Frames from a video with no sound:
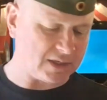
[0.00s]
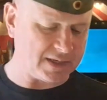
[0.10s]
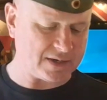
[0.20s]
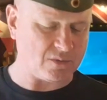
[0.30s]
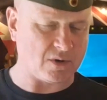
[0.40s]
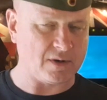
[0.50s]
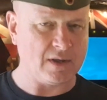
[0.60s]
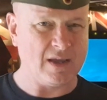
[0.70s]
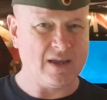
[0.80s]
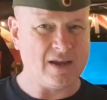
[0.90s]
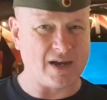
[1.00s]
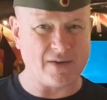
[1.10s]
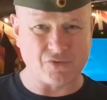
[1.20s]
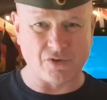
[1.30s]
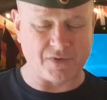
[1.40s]
later one. I
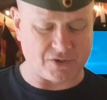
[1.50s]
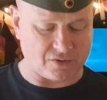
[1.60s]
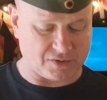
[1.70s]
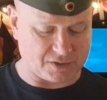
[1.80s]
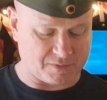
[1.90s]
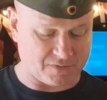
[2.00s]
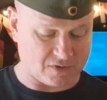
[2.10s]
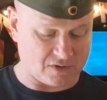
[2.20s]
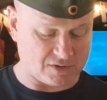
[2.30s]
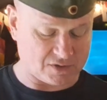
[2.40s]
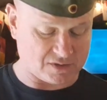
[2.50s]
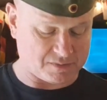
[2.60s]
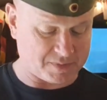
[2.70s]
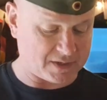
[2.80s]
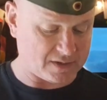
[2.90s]
have done a video on this before, this
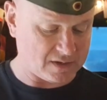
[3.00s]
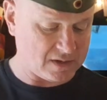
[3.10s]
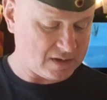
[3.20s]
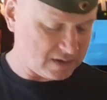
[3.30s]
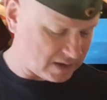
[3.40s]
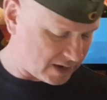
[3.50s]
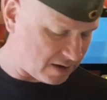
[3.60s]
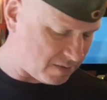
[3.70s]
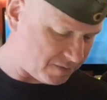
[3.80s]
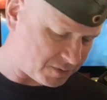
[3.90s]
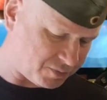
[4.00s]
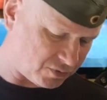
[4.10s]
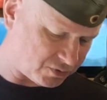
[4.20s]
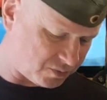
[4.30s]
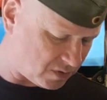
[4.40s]
bayonet. I can't remember if it's
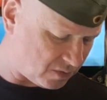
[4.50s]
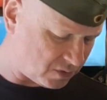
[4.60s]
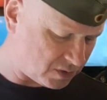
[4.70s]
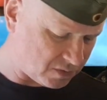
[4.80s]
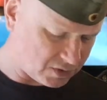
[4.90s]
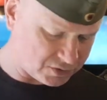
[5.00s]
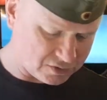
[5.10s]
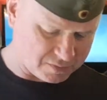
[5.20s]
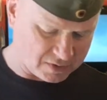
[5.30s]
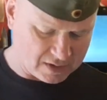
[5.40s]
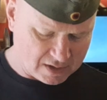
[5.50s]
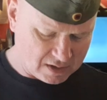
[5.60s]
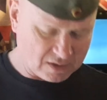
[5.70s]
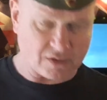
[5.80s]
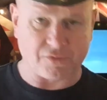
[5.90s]
post-war, World War II, but
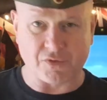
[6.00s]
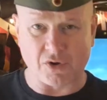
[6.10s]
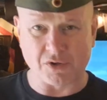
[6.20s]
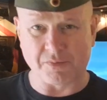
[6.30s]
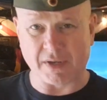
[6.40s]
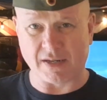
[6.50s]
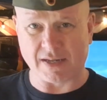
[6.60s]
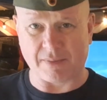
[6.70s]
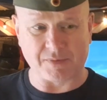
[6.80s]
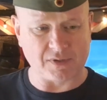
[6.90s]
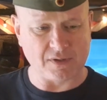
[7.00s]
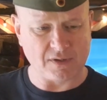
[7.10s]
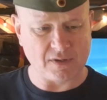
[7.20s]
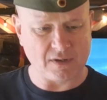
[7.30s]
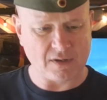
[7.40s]
the frog has been adapted
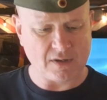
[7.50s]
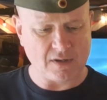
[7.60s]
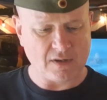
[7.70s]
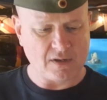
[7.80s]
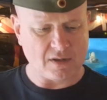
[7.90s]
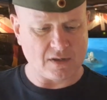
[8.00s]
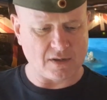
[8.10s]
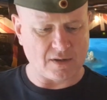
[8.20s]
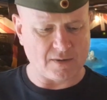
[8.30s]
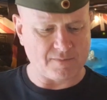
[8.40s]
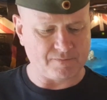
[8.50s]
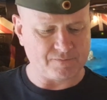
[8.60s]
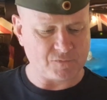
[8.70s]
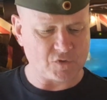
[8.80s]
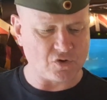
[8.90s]

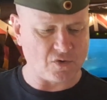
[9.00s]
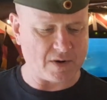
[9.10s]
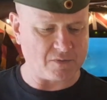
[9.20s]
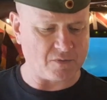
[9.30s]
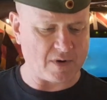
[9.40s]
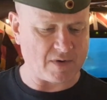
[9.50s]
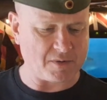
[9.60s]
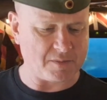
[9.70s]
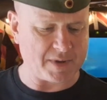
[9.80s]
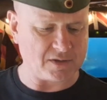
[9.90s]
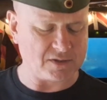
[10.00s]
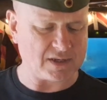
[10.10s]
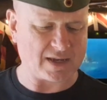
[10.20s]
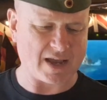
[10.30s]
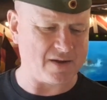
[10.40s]
to go around a belt.
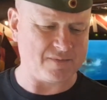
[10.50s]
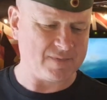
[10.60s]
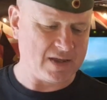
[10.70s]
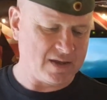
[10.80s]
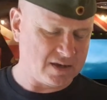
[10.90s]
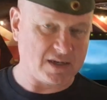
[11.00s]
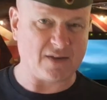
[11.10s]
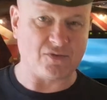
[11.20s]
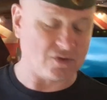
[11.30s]
I can't. You'd have to